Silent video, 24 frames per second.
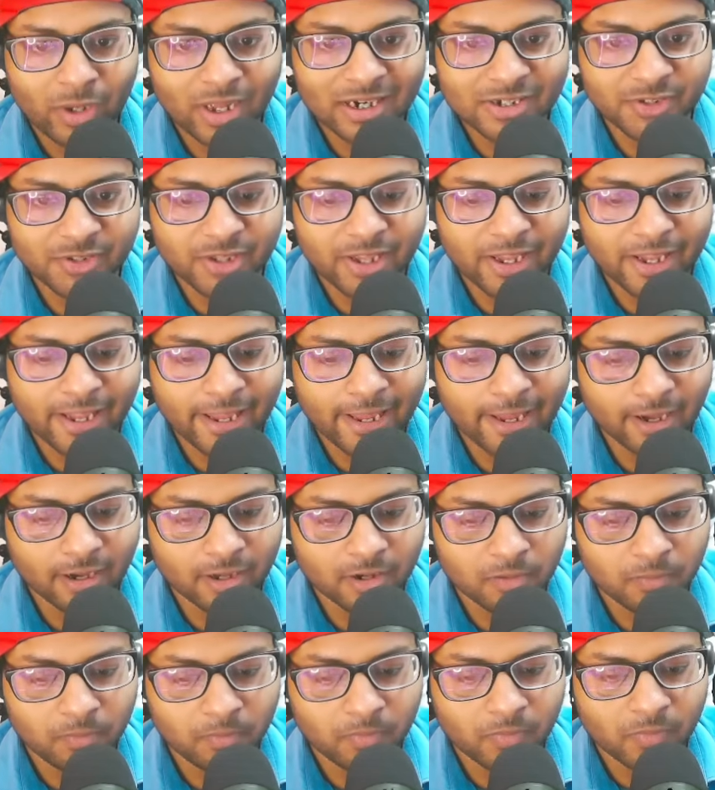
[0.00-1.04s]
are seeing here.
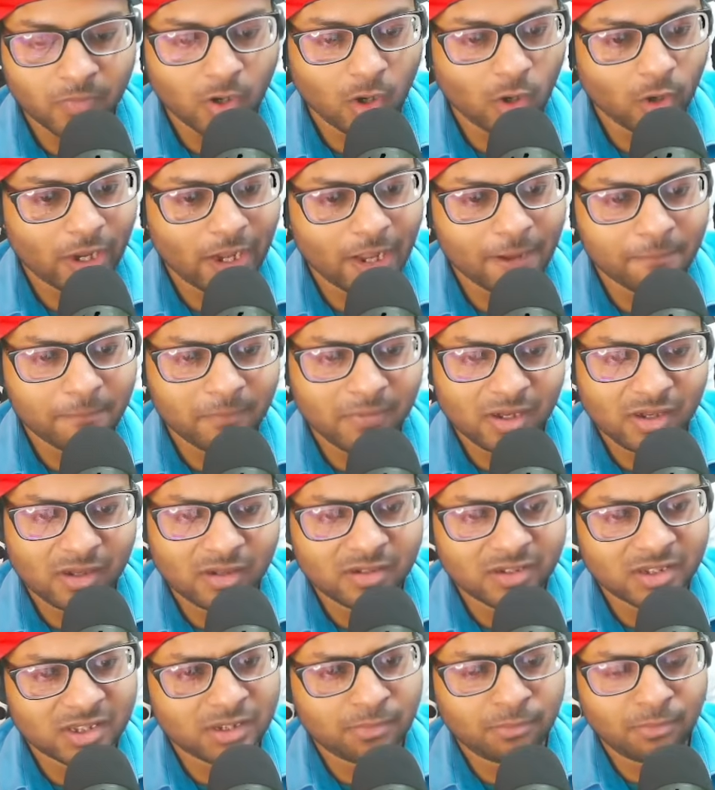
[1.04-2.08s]
Okay,
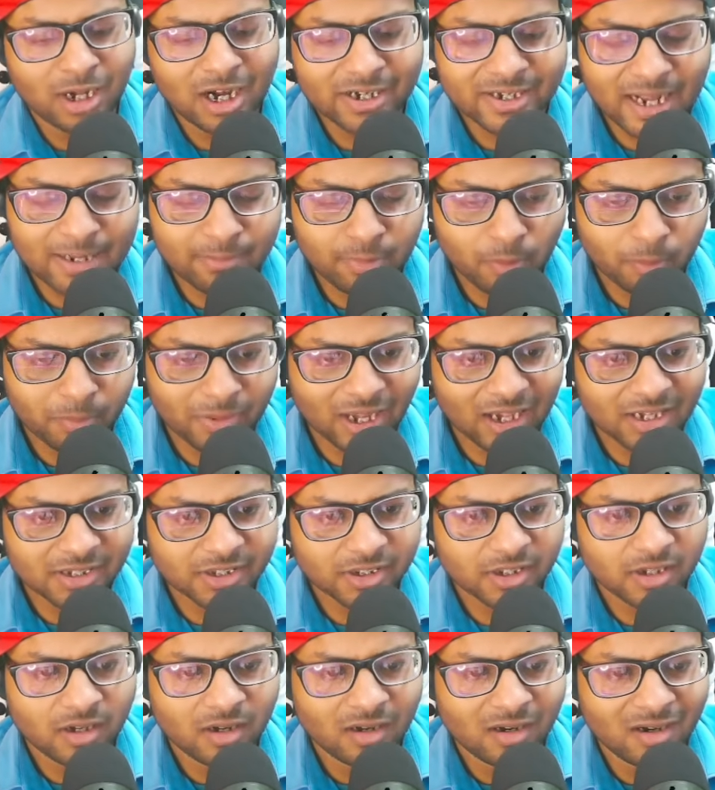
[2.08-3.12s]
similar type of
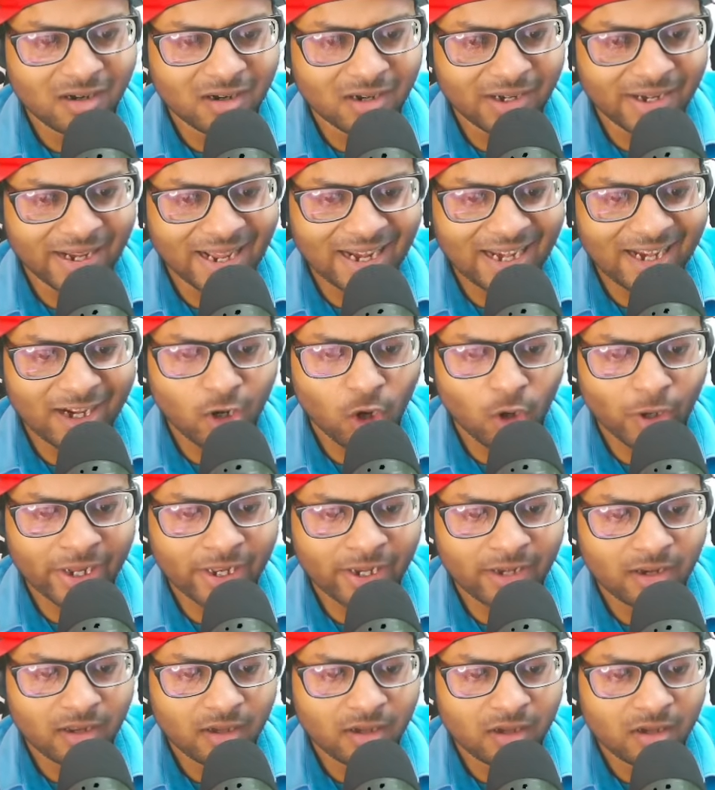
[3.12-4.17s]
task, daily
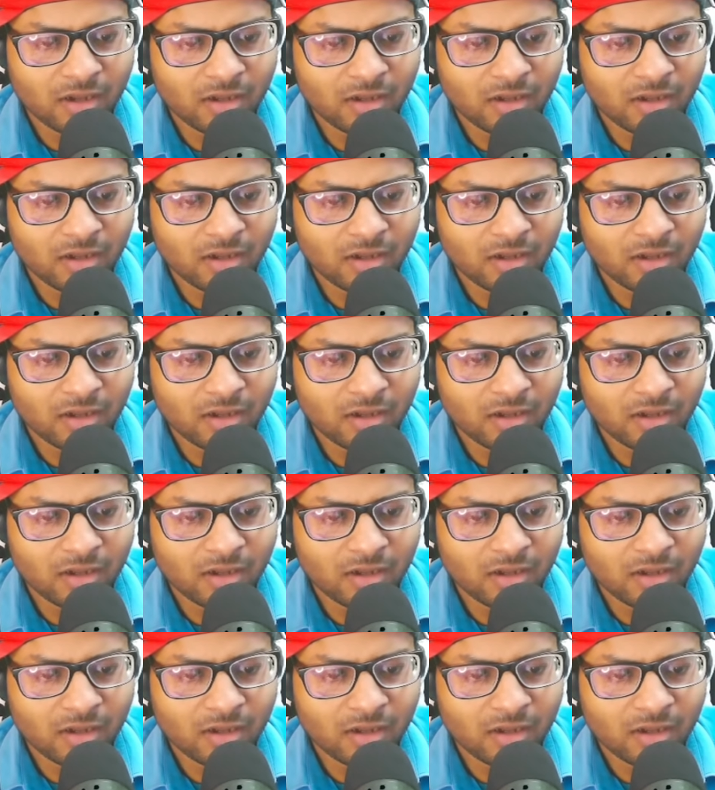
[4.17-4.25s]
login,